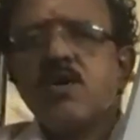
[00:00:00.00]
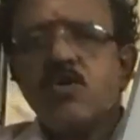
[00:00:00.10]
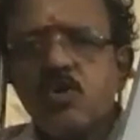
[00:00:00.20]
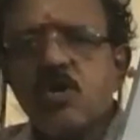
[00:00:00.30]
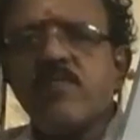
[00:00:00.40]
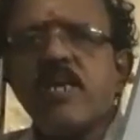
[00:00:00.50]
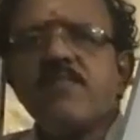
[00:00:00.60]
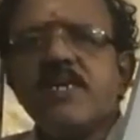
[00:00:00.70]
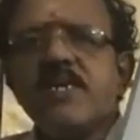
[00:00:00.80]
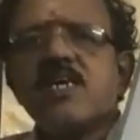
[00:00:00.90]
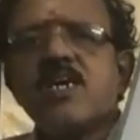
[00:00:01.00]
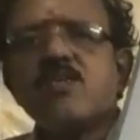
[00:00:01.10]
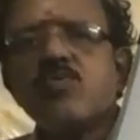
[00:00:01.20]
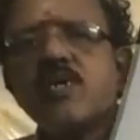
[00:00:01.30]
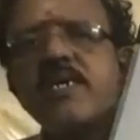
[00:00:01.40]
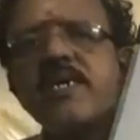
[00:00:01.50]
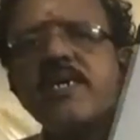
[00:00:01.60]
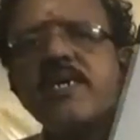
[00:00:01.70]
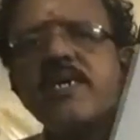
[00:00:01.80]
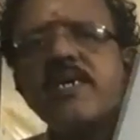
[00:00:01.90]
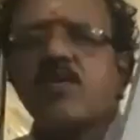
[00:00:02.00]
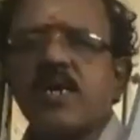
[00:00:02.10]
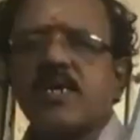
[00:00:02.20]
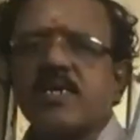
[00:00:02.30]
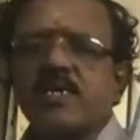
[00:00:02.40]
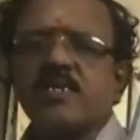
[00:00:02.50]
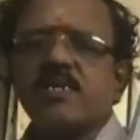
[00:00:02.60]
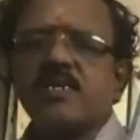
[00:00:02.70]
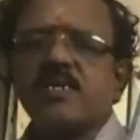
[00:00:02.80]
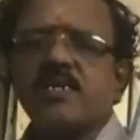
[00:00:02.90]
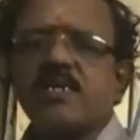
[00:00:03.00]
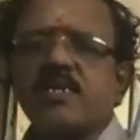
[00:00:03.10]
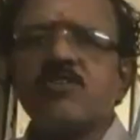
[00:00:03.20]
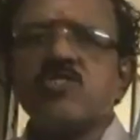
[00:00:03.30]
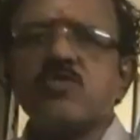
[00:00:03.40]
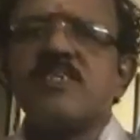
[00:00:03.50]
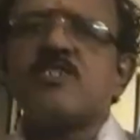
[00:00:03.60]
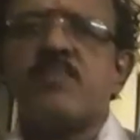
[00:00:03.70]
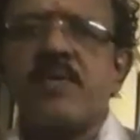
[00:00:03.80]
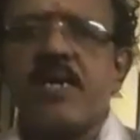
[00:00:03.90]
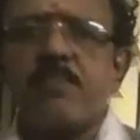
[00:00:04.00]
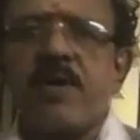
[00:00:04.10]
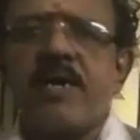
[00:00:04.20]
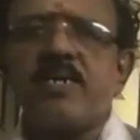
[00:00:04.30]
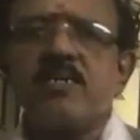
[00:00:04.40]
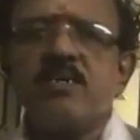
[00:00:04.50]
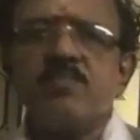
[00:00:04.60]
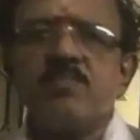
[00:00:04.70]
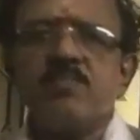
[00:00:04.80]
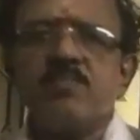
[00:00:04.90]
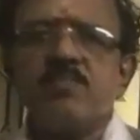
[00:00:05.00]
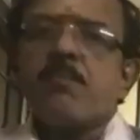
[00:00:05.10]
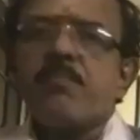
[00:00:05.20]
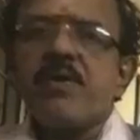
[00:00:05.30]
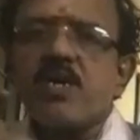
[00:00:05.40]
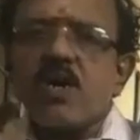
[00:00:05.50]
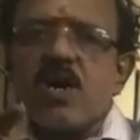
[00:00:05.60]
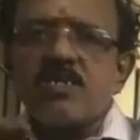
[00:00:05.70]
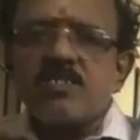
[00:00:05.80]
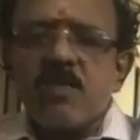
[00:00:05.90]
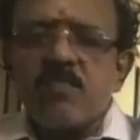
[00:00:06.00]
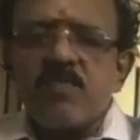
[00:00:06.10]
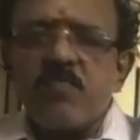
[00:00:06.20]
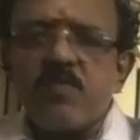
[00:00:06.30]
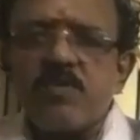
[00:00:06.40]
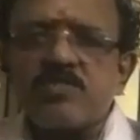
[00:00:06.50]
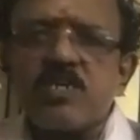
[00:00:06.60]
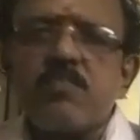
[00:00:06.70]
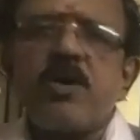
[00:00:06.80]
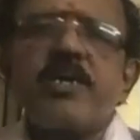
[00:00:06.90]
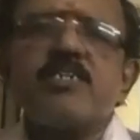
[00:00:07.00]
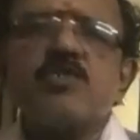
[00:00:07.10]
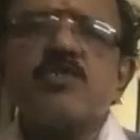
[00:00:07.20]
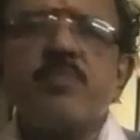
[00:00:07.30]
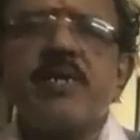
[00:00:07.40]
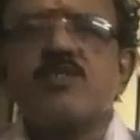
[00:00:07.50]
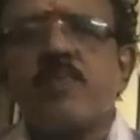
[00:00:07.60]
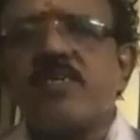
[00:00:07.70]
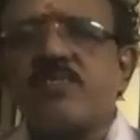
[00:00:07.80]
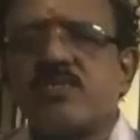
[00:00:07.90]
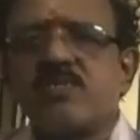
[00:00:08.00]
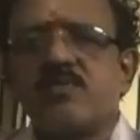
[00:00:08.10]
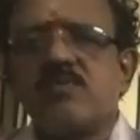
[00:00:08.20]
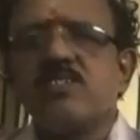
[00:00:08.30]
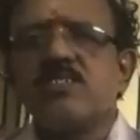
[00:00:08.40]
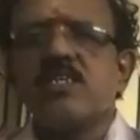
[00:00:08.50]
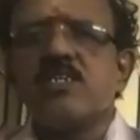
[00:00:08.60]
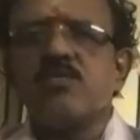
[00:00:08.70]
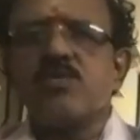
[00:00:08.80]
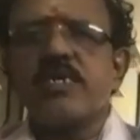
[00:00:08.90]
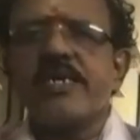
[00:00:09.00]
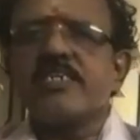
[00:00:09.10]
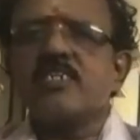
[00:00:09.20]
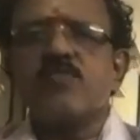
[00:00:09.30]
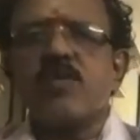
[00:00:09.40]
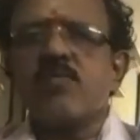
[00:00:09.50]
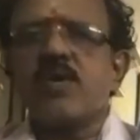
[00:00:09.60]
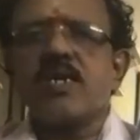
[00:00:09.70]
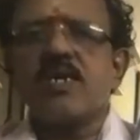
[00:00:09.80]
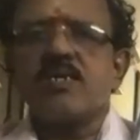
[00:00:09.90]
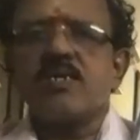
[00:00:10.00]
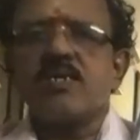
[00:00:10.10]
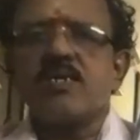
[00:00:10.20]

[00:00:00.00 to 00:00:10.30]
You know very well there are two conditions for work done. A force must be applied. Because of the force, the body should be displaced. These are the two conditions for work done.